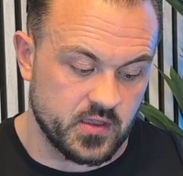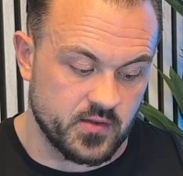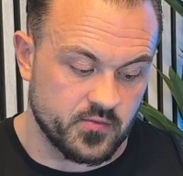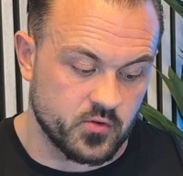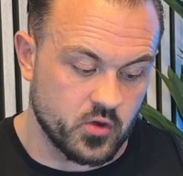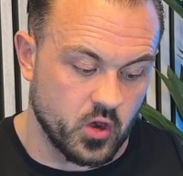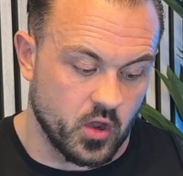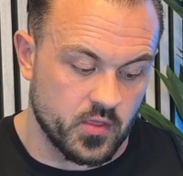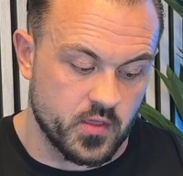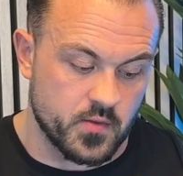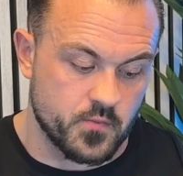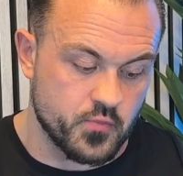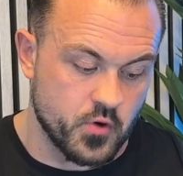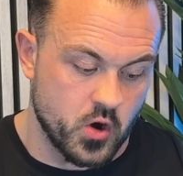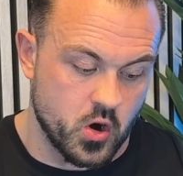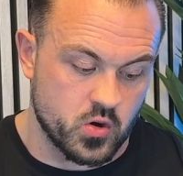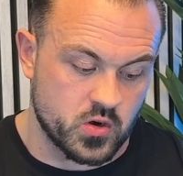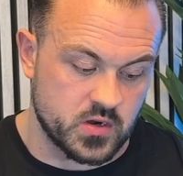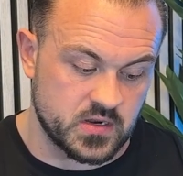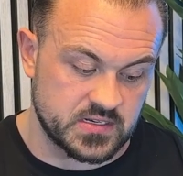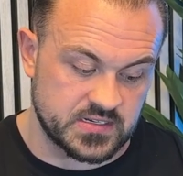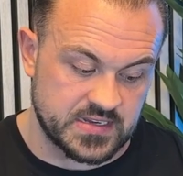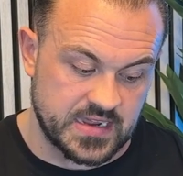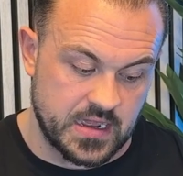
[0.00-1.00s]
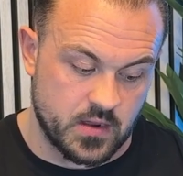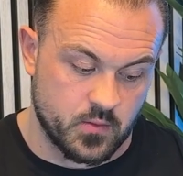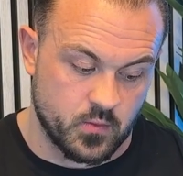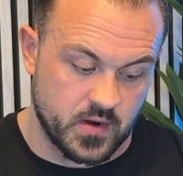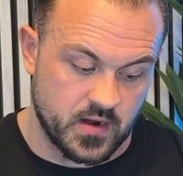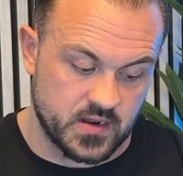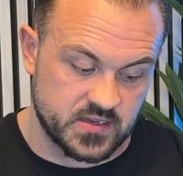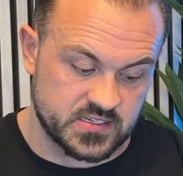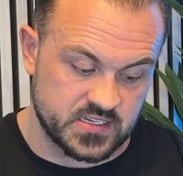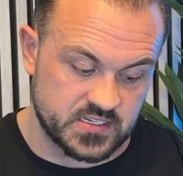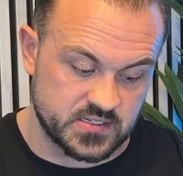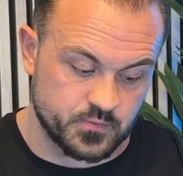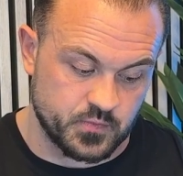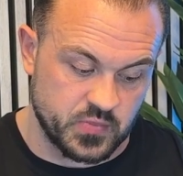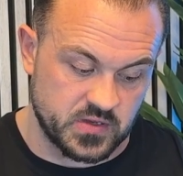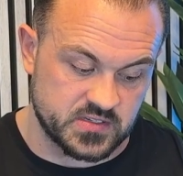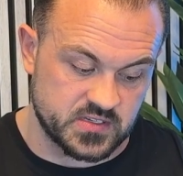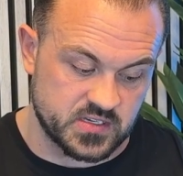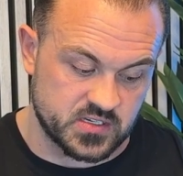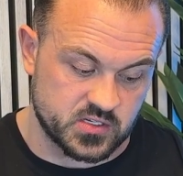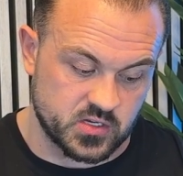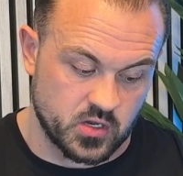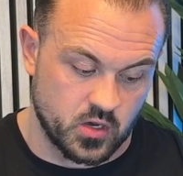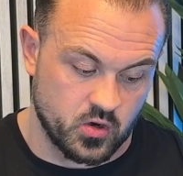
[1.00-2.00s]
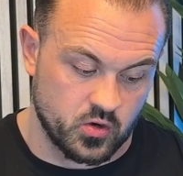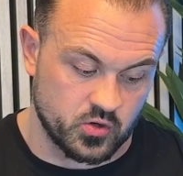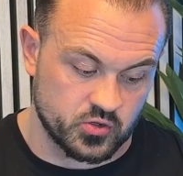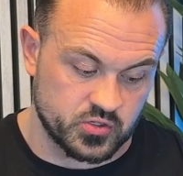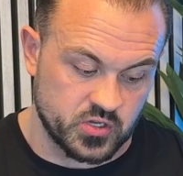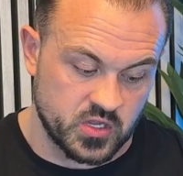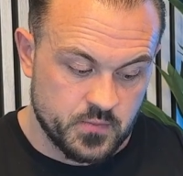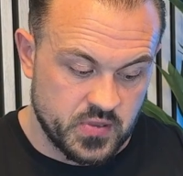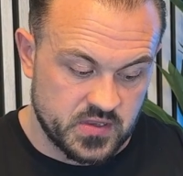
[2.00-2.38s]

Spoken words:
you've got them broken down where it says business goals,